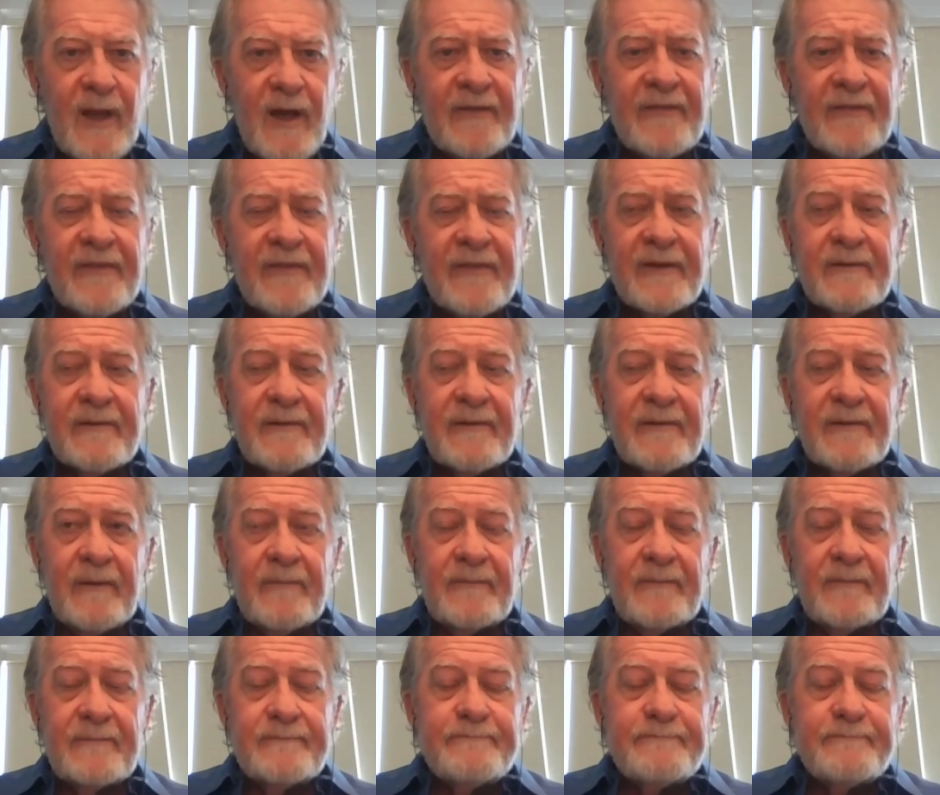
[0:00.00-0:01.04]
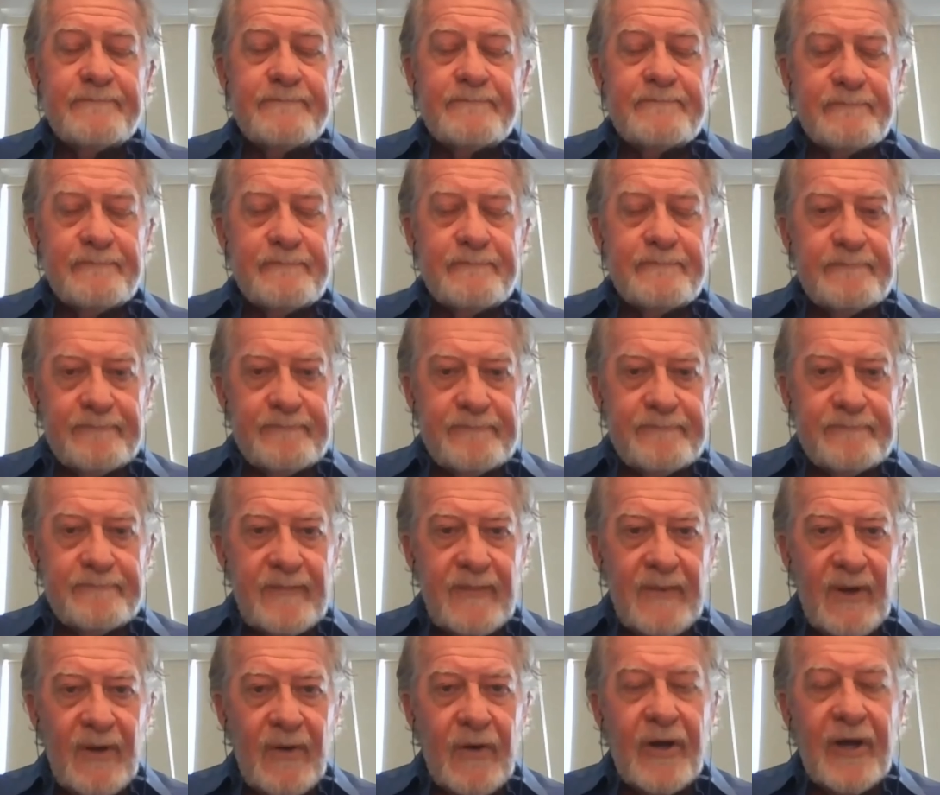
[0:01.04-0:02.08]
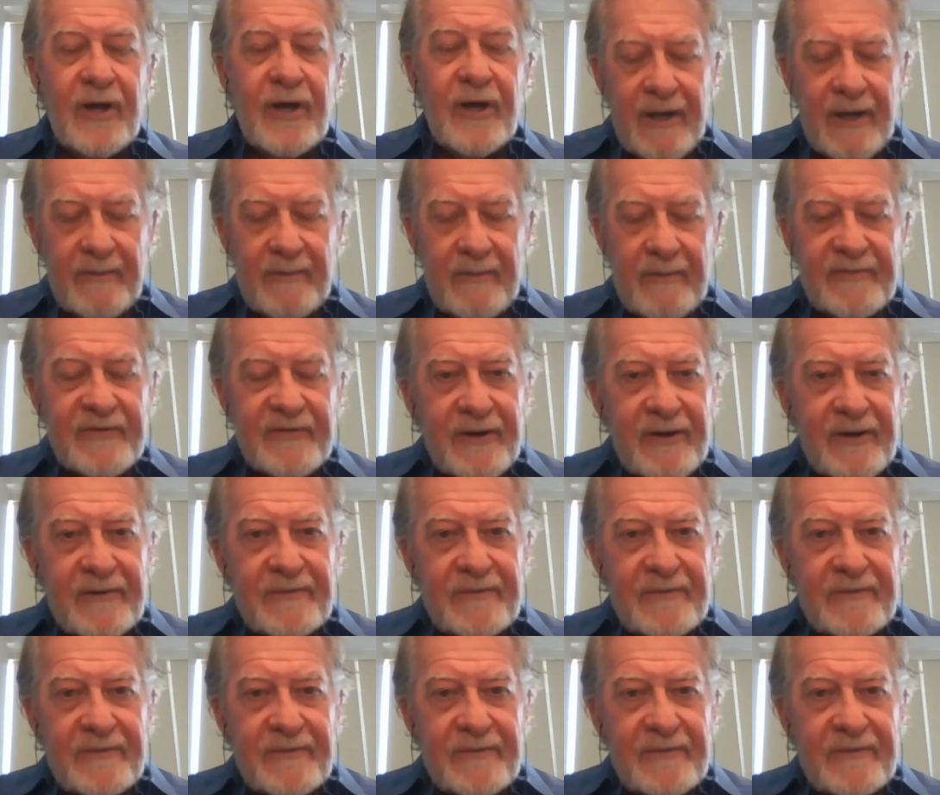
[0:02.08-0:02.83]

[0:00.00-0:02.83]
I think, go ahead, I'm sorry.